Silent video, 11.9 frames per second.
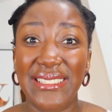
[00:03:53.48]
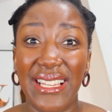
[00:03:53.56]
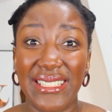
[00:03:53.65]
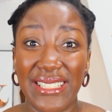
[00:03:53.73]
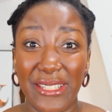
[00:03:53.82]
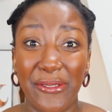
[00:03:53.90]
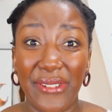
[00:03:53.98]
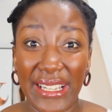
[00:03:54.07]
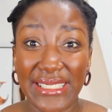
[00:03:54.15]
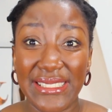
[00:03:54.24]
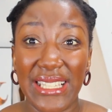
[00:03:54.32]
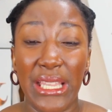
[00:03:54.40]
I didn't
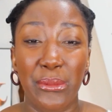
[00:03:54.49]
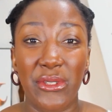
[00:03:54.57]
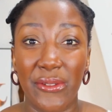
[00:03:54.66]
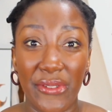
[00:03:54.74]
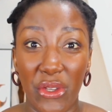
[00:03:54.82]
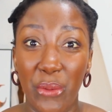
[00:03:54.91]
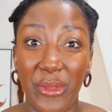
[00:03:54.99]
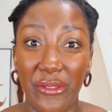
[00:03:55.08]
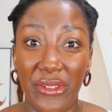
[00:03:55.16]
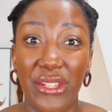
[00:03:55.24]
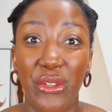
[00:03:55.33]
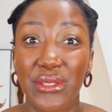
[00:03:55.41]
find time to film the
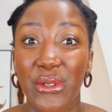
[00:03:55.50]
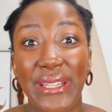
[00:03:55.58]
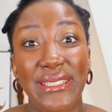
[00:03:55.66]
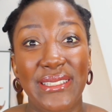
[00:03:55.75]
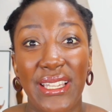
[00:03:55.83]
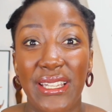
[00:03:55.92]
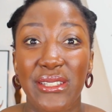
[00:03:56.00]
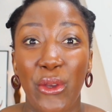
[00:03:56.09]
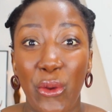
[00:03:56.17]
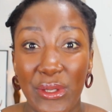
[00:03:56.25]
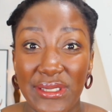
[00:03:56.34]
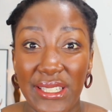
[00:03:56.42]
video, so I decided to
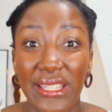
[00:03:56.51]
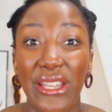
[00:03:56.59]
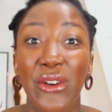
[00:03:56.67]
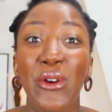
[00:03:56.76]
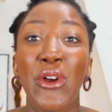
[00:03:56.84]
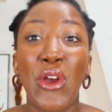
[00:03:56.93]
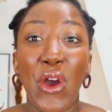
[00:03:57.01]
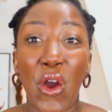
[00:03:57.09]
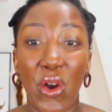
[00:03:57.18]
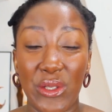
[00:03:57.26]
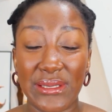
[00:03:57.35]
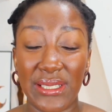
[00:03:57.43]
continue
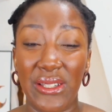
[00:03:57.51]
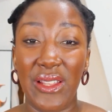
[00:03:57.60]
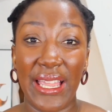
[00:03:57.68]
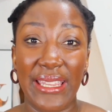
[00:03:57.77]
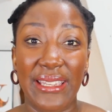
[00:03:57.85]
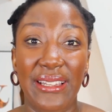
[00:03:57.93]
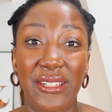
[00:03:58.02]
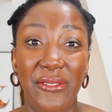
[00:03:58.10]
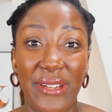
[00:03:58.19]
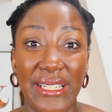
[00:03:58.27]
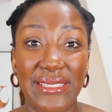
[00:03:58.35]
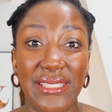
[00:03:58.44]
until I can
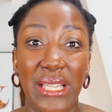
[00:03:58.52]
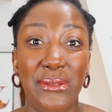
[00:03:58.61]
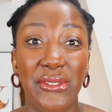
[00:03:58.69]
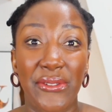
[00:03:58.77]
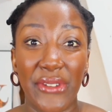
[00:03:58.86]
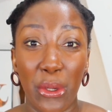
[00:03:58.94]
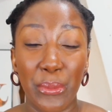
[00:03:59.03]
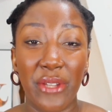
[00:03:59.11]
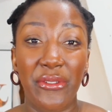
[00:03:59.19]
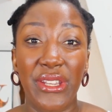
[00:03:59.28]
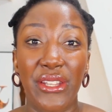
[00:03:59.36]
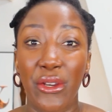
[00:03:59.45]
find time to film
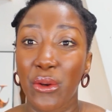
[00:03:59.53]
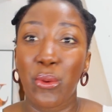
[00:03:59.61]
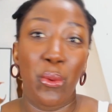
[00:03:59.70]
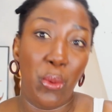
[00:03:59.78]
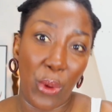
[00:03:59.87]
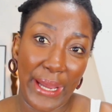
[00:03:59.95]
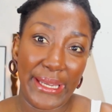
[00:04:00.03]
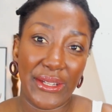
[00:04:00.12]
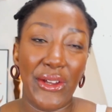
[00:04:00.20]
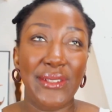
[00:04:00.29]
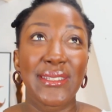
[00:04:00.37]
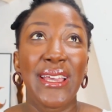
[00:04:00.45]
the video. Why
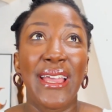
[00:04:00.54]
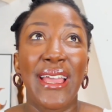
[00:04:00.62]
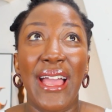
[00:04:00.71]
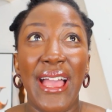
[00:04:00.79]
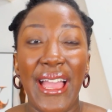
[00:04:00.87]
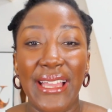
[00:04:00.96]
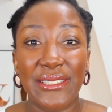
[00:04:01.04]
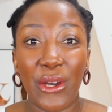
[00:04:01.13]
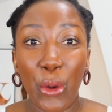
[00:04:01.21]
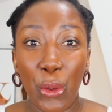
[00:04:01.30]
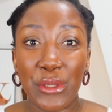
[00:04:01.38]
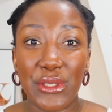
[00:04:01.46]
not? And
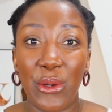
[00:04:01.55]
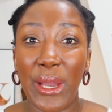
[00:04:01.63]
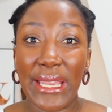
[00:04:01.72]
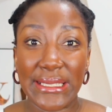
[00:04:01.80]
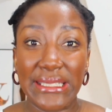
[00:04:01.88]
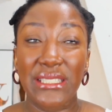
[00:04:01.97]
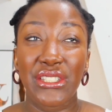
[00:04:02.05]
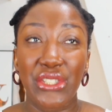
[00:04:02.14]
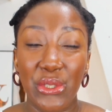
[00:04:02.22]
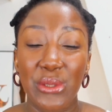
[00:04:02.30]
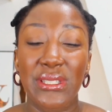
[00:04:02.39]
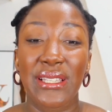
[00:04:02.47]
also, I didn't
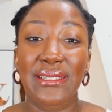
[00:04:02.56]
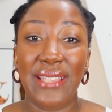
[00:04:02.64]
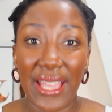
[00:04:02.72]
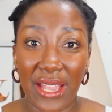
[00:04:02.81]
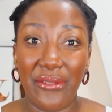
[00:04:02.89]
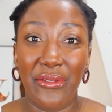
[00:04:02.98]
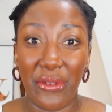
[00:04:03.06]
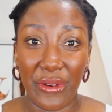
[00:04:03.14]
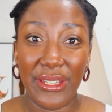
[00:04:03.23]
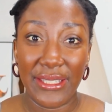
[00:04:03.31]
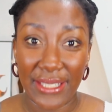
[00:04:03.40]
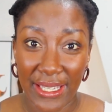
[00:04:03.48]
use it
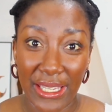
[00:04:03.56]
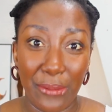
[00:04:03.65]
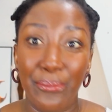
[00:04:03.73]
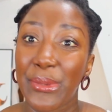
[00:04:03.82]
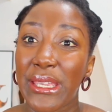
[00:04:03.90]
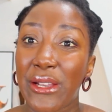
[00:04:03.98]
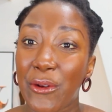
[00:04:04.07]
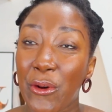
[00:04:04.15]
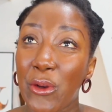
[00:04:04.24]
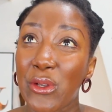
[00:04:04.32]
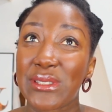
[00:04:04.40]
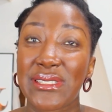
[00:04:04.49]
every day
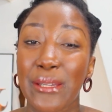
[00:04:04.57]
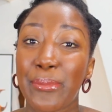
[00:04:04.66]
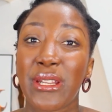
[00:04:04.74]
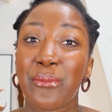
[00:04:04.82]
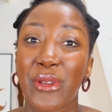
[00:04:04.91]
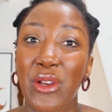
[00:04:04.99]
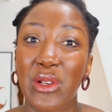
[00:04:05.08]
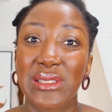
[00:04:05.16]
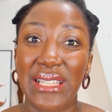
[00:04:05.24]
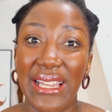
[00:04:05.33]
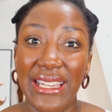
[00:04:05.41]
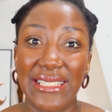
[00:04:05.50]
simply
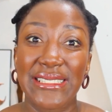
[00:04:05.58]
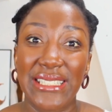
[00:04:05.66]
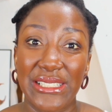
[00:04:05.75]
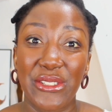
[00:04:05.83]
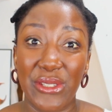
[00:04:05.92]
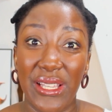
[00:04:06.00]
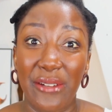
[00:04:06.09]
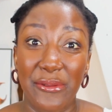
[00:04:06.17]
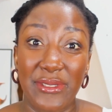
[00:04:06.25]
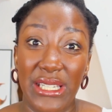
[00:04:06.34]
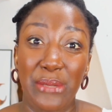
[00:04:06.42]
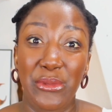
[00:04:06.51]
because I did not
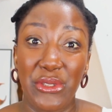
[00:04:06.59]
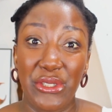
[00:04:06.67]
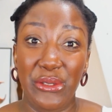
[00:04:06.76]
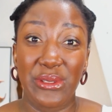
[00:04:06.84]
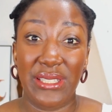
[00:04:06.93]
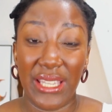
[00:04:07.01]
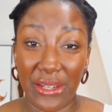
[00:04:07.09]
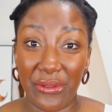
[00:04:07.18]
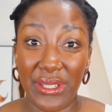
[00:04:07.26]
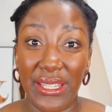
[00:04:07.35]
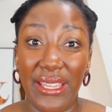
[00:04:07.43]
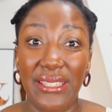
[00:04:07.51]
have time to use it
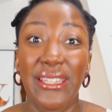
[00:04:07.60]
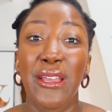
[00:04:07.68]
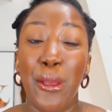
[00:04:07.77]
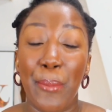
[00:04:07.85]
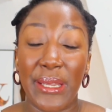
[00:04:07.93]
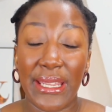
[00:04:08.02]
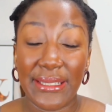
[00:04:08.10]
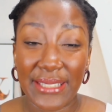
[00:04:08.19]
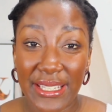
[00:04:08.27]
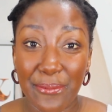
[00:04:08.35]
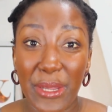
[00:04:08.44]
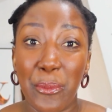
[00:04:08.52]
every day, but I
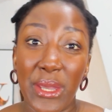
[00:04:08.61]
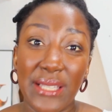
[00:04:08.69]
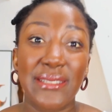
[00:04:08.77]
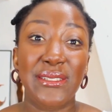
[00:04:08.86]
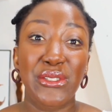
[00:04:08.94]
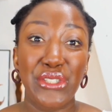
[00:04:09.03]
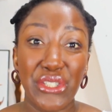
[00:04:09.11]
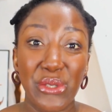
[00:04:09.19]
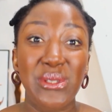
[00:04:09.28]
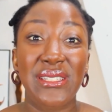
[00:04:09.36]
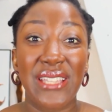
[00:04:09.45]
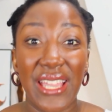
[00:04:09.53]
did my best to
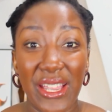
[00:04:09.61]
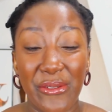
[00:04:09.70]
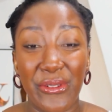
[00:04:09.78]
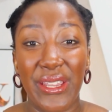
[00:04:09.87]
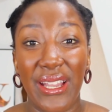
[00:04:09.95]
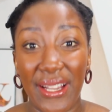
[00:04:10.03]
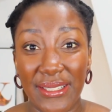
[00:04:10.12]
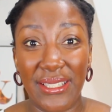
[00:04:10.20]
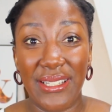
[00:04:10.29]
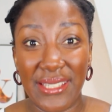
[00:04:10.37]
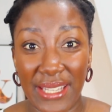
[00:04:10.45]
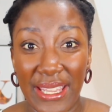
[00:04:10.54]
use it every
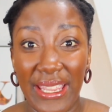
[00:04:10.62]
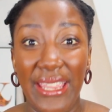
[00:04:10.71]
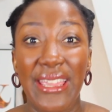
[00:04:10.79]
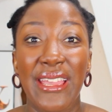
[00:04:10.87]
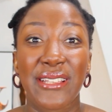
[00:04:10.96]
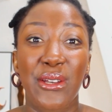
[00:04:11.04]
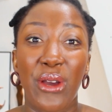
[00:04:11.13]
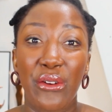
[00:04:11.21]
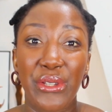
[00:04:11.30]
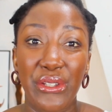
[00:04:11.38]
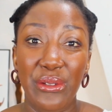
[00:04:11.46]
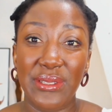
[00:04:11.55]
other day. So
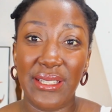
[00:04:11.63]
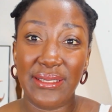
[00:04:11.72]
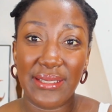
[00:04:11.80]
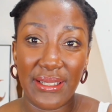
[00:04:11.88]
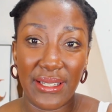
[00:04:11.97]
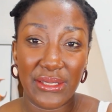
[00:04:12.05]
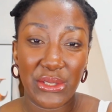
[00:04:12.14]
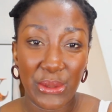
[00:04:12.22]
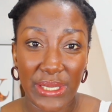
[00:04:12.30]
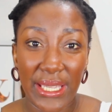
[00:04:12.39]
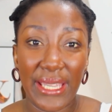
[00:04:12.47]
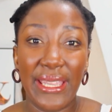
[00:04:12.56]
I'll use it
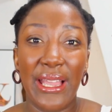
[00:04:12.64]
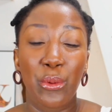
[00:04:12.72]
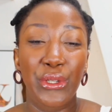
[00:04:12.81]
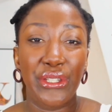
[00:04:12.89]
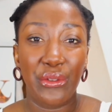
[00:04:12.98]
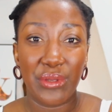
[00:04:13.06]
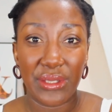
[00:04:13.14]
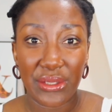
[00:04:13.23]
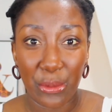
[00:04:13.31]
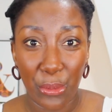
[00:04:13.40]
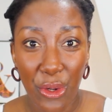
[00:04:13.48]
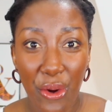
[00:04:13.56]
today, I won't use it
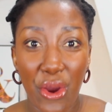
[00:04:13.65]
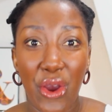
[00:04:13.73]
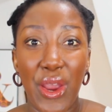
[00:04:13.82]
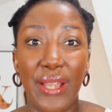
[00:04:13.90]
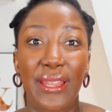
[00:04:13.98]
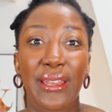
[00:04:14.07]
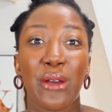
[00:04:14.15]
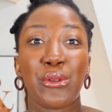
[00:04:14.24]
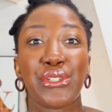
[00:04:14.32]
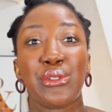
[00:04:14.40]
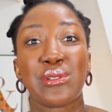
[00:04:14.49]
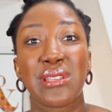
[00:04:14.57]
tomorrow, and then I'll
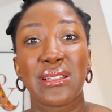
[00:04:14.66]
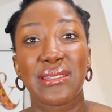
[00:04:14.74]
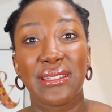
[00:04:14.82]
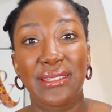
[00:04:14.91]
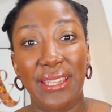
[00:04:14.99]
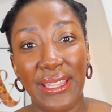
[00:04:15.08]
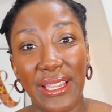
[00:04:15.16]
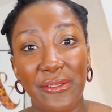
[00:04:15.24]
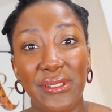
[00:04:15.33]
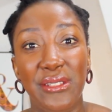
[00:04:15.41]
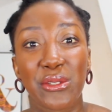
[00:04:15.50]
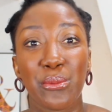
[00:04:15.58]
use it the day
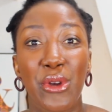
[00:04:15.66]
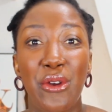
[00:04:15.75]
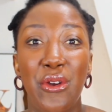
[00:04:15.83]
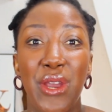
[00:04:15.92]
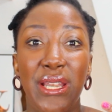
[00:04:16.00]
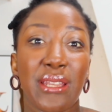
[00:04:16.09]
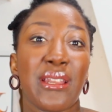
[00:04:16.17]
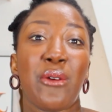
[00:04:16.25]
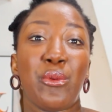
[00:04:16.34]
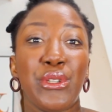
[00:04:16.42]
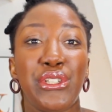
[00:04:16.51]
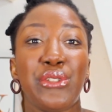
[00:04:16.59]
after tomorrow, and then
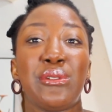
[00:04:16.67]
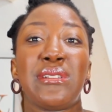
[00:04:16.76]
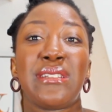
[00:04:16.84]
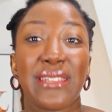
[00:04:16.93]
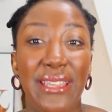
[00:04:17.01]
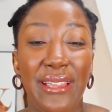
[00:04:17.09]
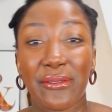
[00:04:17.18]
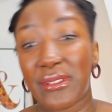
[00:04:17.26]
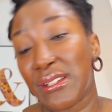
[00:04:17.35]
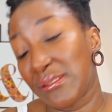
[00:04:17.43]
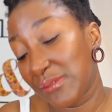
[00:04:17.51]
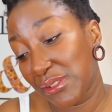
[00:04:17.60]
I won't use it the day
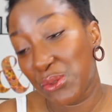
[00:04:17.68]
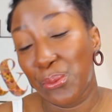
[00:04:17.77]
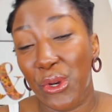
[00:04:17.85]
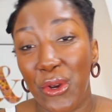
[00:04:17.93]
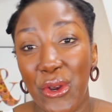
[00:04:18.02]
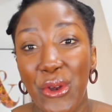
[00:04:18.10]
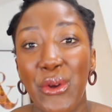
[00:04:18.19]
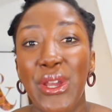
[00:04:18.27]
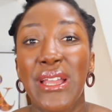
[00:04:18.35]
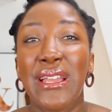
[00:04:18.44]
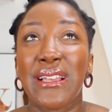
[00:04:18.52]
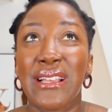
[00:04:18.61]
after tomorrow.
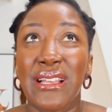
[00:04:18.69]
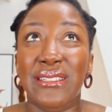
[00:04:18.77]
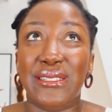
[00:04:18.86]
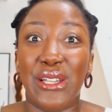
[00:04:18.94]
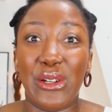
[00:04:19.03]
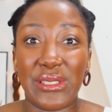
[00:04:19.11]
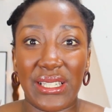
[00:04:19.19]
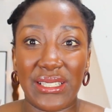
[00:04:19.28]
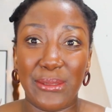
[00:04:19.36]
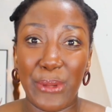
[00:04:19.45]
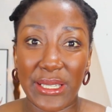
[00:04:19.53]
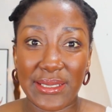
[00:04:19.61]
So that
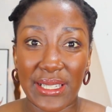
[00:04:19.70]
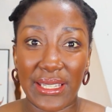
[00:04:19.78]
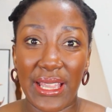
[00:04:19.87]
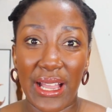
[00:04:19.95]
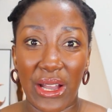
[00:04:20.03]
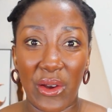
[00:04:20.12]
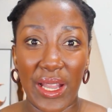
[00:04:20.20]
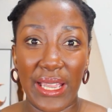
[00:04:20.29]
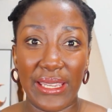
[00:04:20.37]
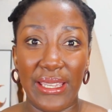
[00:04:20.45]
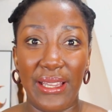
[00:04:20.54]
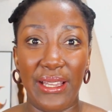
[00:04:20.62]
is basically how
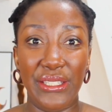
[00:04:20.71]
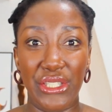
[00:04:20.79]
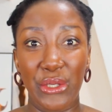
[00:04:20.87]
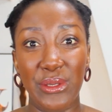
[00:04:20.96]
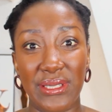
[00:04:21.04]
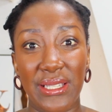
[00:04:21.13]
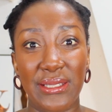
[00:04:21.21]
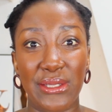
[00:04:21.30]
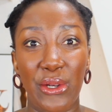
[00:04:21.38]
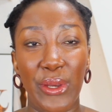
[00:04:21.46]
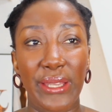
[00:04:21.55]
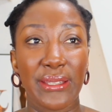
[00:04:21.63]
I used it.
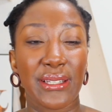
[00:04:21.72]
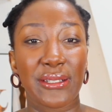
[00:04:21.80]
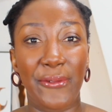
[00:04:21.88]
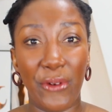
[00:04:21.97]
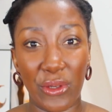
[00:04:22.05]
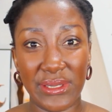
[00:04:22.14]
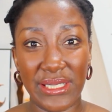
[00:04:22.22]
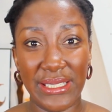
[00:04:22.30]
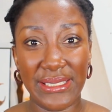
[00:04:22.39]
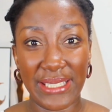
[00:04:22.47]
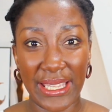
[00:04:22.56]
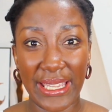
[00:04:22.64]
So in that
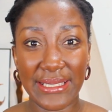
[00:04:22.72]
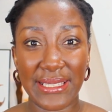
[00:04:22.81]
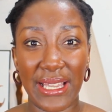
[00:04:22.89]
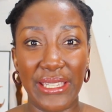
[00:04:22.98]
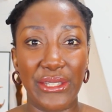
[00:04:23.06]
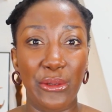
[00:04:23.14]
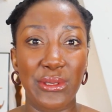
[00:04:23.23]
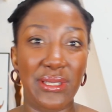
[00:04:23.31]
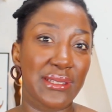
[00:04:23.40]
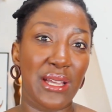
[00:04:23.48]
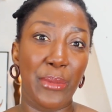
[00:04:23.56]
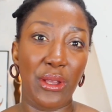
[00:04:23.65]
14 days, I used
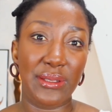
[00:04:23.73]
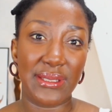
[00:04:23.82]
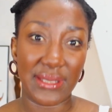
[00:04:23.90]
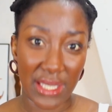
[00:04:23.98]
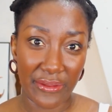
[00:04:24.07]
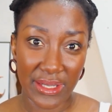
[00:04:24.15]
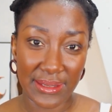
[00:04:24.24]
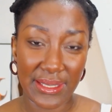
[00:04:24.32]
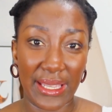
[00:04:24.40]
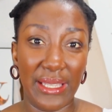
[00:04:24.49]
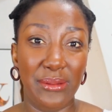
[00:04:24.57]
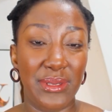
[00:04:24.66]
it about 7
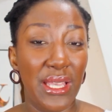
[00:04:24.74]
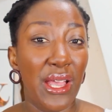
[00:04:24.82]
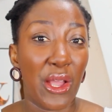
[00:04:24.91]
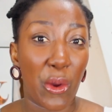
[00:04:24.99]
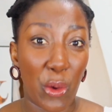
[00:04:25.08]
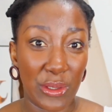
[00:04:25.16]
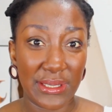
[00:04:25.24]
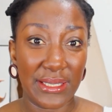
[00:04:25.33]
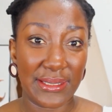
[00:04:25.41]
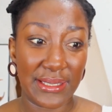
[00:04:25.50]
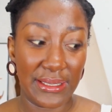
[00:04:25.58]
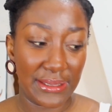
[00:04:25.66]
times
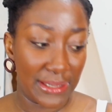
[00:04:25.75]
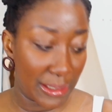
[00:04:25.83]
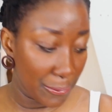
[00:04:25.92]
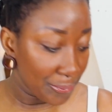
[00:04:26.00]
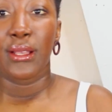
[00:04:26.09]
consistently.